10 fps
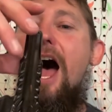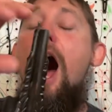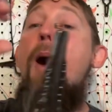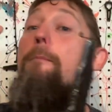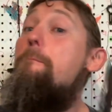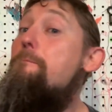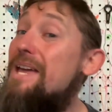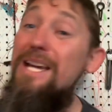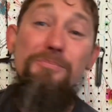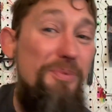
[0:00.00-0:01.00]
A
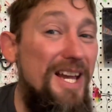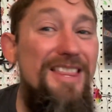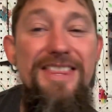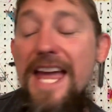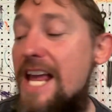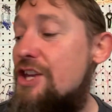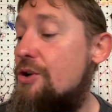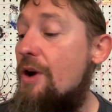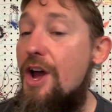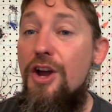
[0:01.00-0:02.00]
big, big thank
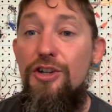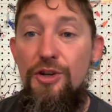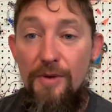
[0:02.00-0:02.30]
you to